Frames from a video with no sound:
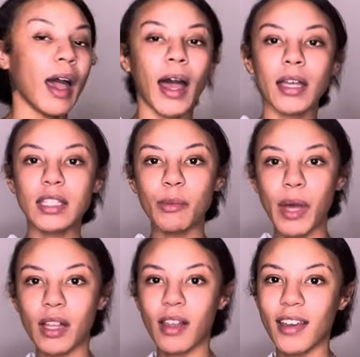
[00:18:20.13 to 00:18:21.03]
I send my
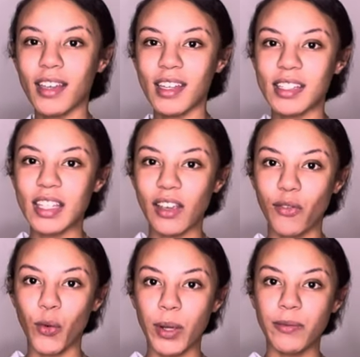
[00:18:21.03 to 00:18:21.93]
client intake
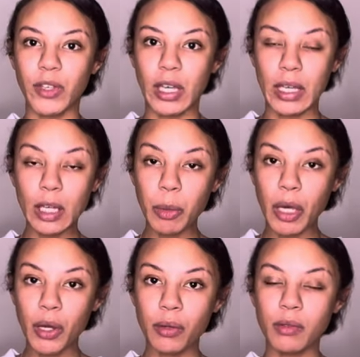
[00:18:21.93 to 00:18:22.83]
form via
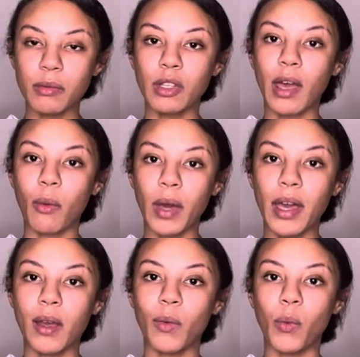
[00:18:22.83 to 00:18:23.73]
email. That
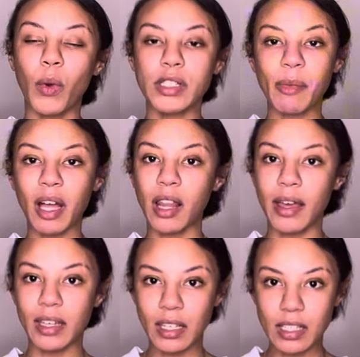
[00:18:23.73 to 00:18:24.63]
way, once my
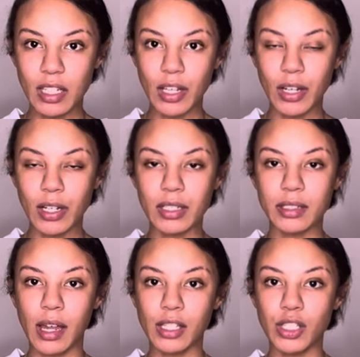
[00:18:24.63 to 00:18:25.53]
client gets here, it's
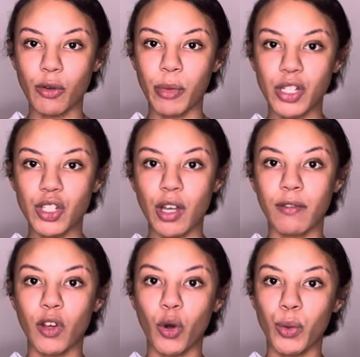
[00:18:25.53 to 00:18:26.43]
not so much of
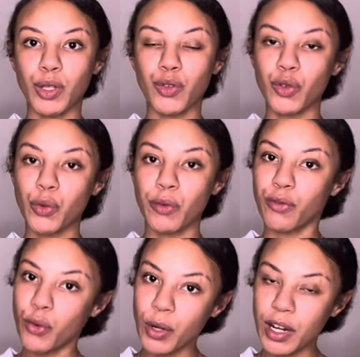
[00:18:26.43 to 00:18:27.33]
going through the
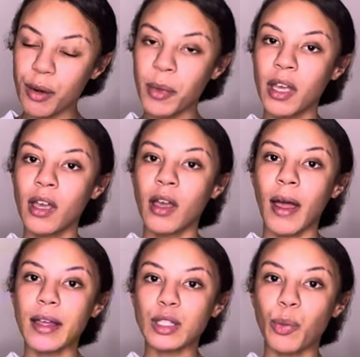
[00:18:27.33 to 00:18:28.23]
form
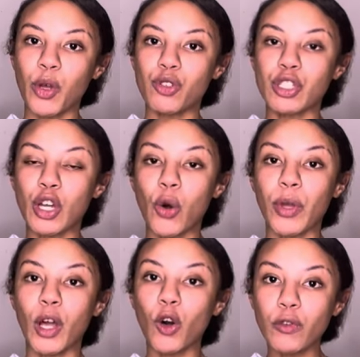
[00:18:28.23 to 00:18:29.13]
as opposed to going
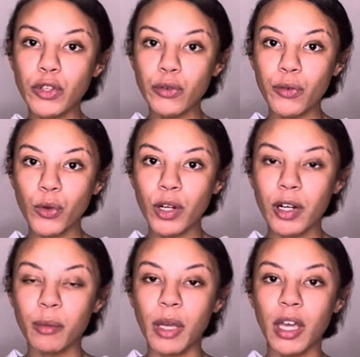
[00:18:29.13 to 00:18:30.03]
over the
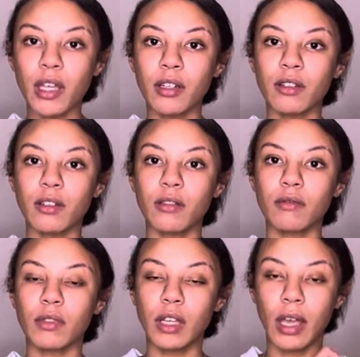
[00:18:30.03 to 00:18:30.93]
form and
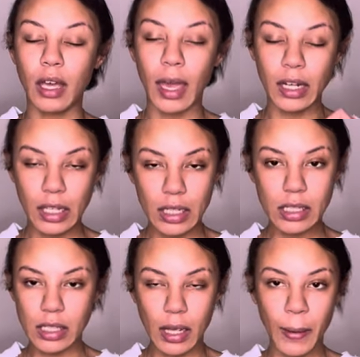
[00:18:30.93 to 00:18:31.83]
gaining
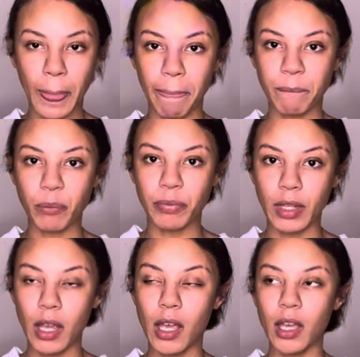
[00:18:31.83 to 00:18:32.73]
consent
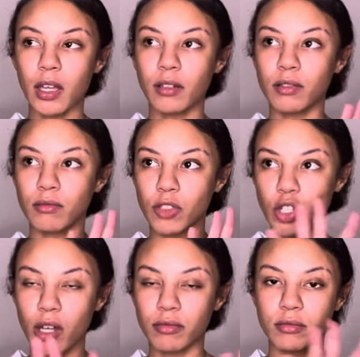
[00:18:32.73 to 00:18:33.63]
and, you
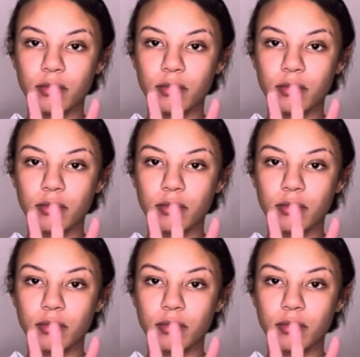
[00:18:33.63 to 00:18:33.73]
know,